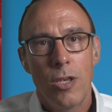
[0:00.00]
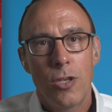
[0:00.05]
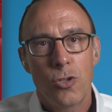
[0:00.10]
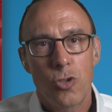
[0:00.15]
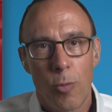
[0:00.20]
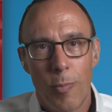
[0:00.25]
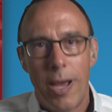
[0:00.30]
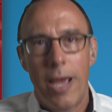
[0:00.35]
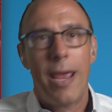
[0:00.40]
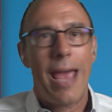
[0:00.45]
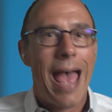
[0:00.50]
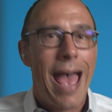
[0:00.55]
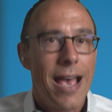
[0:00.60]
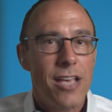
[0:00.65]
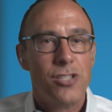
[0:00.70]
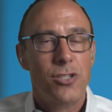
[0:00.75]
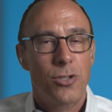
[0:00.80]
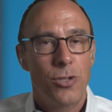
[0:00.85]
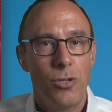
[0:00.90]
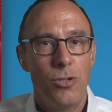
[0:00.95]
So my
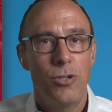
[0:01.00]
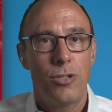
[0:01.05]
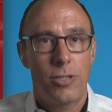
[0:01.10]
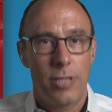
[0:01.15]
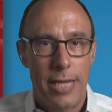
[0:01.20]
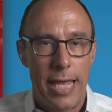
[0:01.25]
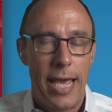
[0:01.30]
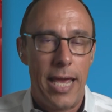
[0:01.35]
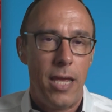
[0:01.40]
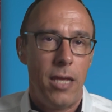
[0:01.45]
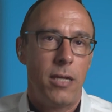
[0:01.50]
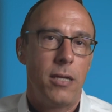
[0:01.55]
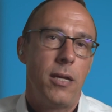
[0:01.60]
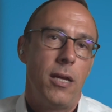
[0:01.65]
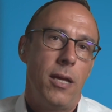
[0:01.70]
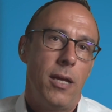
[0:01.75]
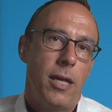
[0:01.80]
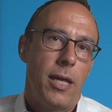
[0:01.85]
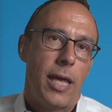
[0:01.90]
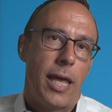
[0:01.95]
ask to you today
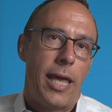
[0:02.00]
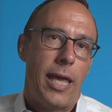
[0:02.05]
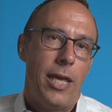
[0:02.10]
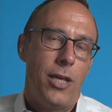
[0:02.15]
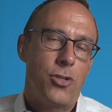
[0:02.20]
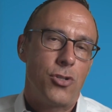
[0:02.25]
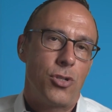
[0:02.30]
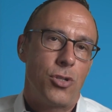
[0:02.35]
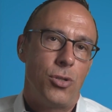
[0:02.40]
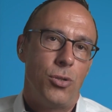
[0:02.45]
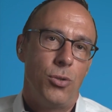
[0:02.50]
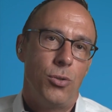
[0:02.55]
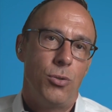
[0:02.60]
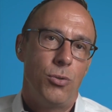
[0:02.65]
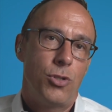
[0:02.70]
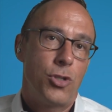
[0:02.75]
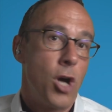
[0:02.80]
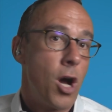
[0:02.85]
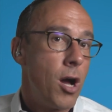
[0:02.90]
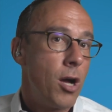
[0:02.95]
is to
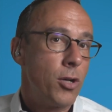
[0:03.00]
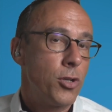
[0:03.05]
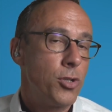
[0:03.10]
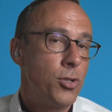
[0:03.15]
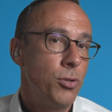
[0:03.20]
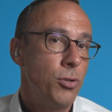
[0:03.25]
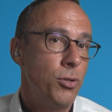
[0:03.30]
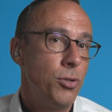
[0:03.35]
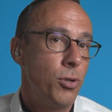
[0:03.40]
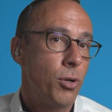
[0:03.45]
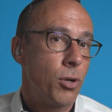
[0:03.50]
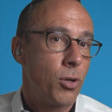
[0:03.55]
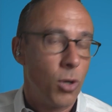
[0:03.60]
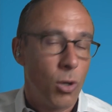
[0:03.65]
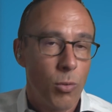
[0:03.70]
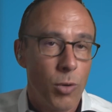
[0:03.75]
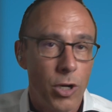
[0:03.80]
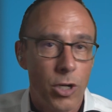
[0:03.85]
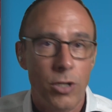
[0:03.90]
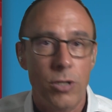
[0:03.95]
talk to your
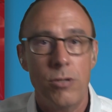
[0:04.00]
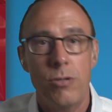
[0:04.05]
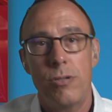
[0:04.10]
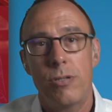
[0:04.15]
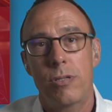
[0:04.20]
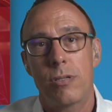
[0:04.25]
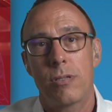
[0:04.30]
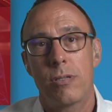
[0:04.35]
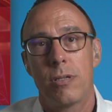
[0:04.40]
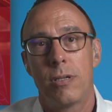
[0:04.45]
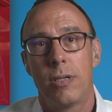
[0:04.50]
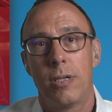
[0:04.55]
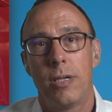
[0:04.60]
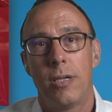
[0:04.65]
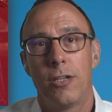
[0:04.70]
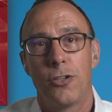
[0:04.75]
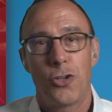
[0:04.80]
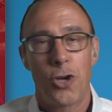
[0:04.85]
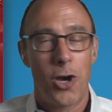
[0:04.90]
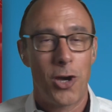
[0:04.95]
coworkers,
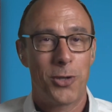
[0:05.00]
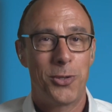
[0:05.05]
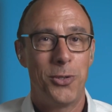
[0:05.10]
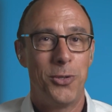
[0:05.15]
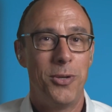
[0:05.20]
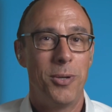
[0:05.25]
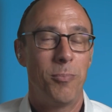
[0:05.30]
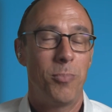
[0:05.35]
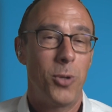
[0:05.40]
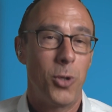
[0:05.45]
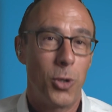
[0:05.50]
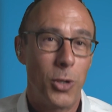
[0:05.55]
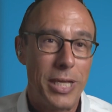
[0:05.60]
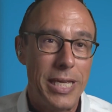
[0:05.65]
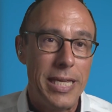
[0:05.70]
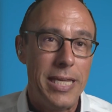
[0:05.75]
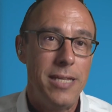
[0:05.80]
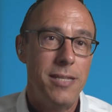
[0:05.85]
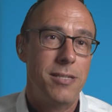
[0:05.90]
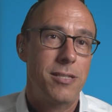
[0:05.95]
talk to your
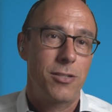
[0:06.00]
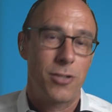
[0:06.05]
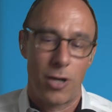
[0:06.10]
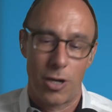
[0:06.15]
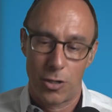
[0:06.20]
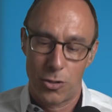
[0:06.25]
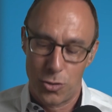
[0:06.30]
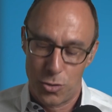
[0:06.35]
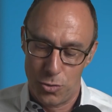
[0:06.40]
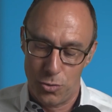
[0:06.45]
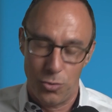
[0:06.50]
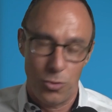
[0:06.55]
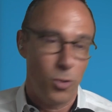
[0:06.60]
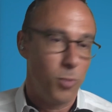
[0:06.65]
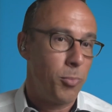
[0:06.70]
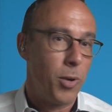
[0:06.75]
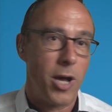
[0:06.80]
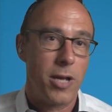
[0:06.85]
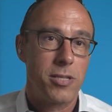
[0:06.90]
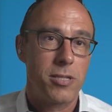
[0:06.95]
employees, talk to your
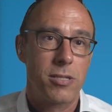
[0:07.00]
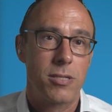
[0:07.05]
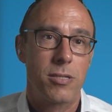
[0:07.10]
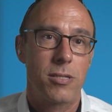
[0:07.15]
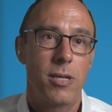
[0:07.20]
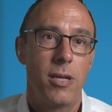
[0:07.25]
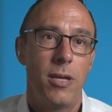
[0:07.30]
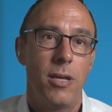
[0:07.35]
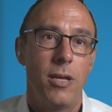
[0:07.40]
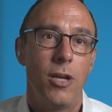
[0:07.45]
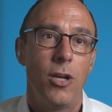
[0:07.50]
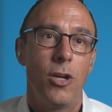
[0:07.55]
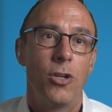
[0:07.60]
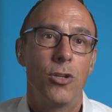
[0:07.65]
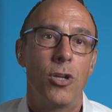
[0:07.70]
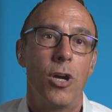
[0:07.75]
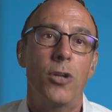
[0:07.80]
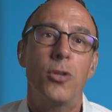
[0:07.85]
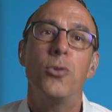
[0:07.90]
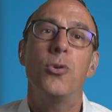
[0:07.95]
boss,
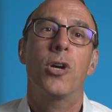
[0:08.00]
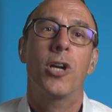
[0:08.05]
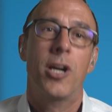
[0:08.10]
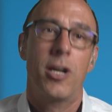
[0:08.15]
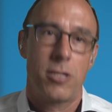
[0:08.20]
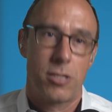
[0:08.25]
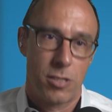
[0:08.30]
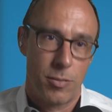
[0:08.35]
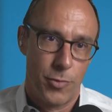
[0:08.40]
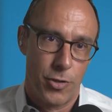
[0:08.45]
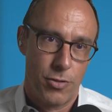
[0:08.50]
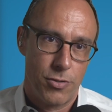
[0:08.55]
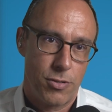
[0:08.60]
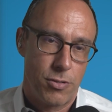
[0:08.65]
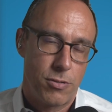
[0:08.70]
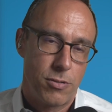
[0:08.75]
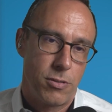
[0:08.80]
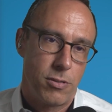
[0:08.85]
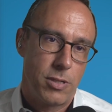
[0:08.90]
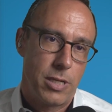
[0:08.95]
talk to your
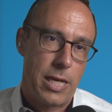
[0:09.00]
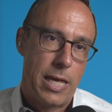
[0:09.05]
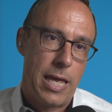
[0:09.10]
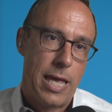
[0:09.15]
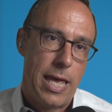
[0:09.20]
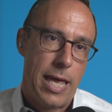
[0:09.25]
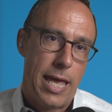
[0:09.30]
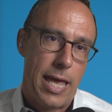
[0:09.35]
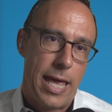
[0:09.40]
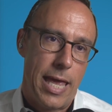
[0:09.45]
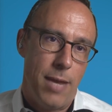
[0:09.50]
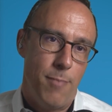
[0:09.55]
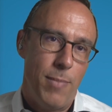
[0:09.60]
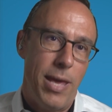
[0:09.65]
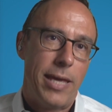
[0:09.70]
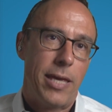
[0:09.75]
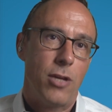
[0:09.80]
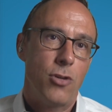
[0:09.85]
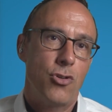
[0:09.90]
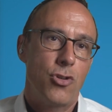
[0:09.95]
customers, and
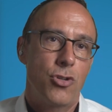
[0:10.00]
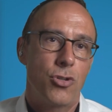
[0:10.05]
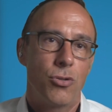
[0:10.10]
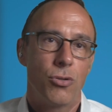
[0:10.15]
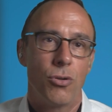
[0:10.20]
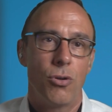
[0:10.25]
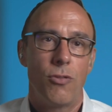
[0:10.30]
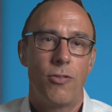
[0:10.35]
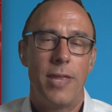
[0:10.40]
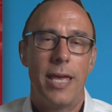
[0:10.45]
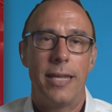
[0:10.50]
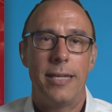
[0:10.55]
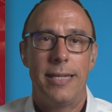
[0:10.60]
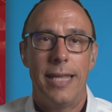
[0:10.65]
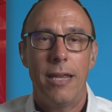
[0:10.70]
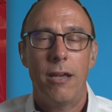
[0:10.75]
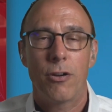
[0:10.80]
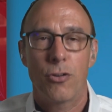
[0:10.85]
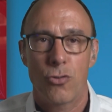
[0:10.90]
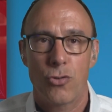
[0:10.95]
making sure that
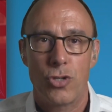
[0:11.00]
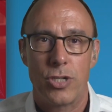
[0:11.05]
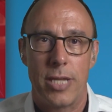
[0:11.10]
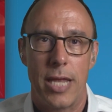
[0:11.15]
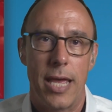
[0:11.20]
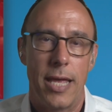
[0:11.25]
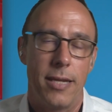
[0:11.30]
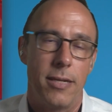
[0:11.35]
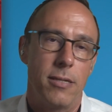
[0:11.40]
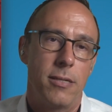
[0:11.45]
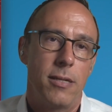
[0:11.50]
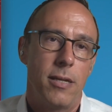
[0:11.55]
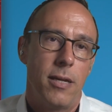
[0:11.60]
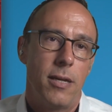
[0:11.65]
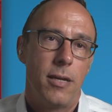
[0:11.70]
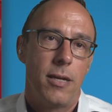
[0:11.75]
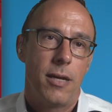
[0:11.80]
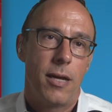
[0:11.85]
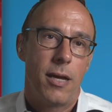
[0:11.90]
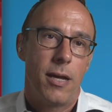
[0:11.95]
they understand
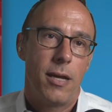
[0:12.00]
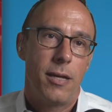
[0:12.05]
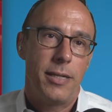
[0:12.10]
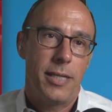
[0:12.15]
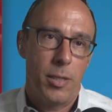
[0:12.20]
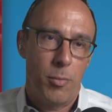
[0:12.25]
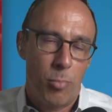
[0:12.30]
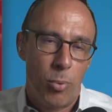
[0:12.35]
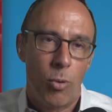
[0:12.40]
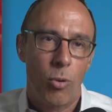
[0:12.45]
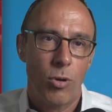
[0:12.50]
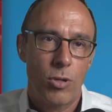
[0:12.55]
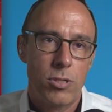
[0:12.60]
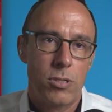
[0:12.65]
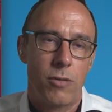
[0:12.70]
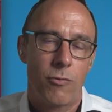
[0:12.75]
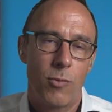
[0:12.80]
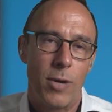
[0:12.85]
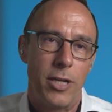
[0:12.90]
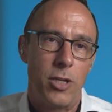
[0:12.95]
the
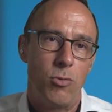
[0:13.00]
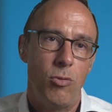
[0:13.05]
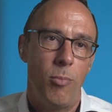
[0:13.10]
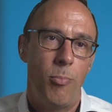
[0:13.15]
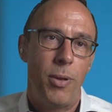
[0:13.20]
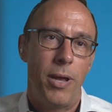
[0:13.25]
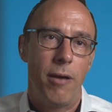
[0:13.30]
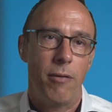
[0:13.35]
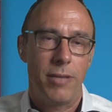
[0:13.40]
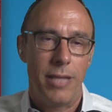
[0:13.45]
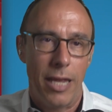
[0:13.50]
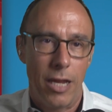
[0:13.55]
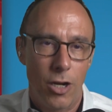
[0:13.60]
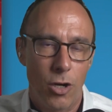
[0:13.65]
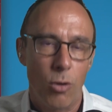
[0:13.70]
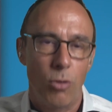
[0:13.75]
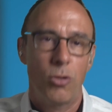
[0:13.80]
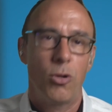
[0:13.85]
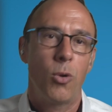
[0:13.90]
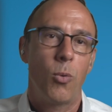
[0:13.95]
importance of right to repair. They
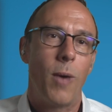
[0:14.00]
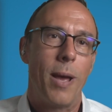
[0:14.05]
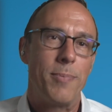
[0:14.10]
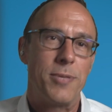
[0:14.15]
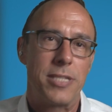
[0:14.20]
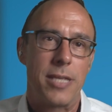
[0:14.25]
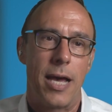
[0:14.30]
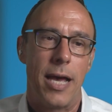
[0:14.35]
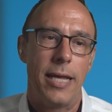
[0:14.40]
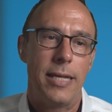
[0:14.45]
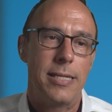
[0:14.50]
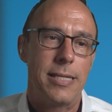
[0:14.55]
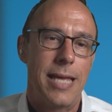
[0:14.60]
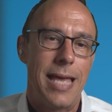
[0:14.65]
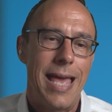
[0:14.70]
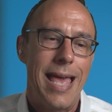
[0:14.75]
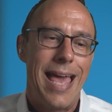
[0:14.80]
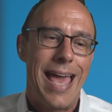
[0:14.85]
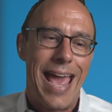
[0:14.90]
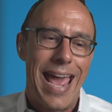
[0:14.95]
go to the website
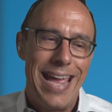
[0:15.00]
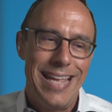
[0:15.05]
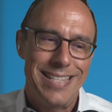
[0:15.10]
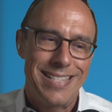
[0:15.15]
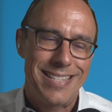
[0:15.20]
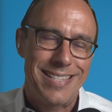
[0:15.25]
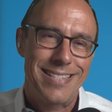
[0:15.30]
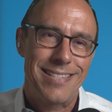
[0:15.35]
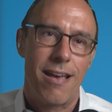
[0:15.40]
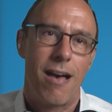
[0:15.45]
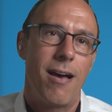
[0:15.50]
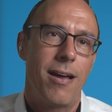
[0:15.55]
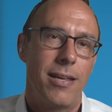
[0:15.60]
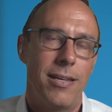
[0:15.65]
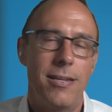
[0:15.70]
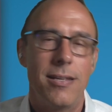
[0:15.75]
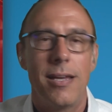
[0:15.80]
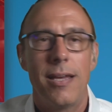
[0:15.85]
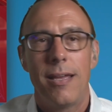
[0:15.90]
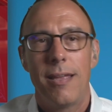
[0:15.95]
and
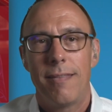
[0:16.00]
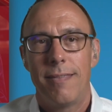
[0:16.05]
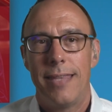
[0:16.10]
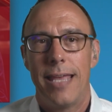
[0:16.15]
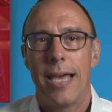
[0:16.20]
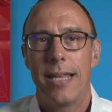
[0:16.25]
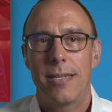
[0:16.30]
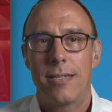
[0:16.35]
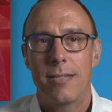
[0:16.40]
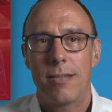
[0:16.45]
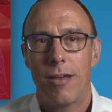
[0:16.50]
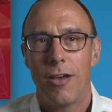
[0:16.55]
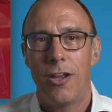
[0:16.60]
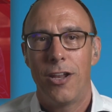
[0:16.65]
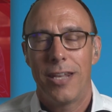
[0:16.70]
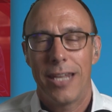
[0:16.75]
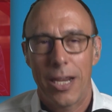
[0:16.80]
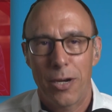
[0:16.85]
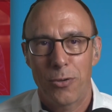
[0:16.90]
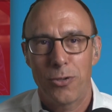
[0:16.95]
sign that
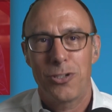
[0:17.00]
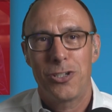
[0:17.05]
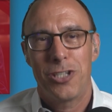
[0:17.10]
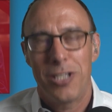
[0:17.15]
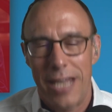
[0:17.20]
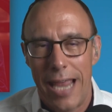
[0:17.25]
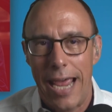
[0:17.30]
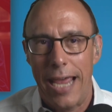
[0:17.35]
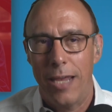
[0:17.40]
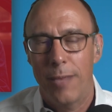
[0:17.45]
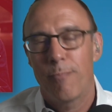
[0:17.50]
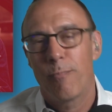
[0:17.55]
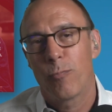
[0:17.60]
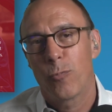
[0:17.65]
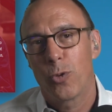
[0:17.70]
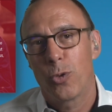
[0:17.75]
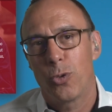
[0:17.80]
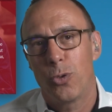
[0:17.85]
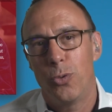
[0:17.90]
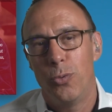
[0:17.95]
letter today
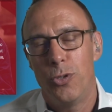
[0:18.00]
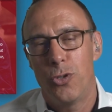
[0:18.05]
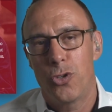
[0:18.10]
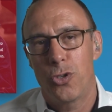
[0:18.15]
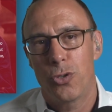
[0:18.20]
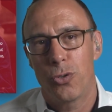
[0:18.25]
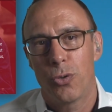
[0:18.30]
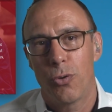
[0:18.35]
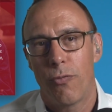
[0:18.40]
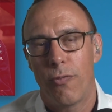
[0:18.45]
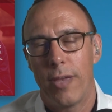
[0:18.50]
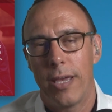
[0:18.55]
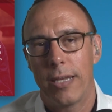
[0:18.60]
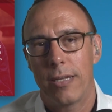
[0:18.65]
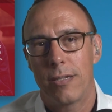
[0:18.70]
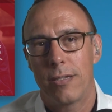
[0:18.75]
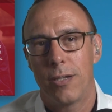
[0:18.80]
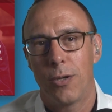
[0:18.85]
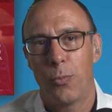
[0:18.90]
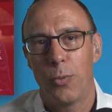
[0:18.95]
to ensure
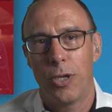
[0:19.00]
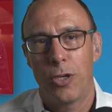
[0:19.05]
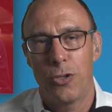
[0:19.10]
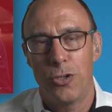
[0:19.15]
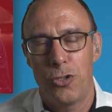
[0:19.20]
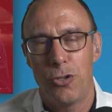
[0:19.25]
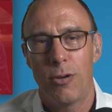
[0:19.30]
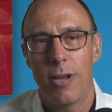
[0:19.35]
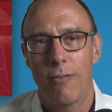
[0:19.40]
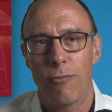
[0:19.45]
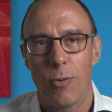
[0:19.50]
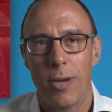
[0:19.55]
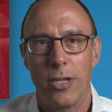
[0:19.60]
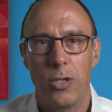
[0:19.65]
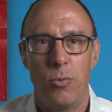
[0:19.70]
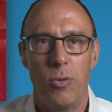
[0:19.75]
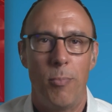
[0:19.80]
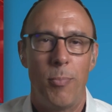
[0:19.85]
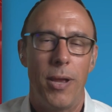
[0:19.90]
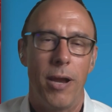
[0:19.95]
that we continue to have a right
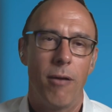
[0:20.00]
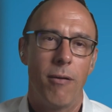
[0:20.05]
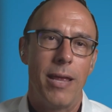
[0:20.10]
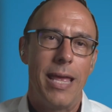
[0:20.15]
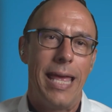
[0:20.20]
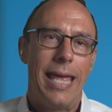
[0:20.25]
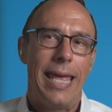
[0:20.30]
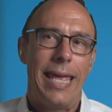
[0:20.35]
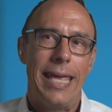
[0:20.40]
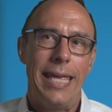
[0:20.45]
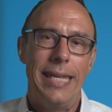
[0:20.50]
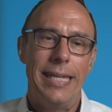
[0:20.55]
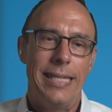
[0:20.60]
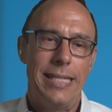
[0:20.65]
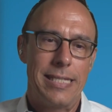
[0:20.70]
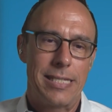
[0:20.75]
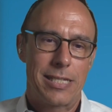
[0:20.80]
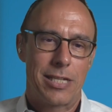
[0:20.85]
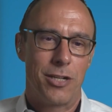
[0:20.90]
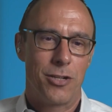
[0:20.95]
to repair in
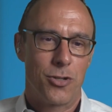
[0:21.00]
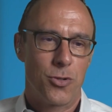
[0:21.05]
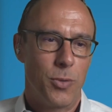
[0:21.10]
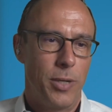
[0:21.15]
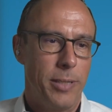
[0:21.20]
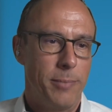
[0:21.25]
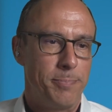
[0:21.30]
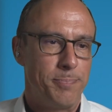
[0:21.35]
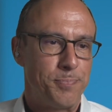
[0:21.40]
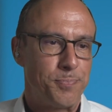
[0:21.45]
this country.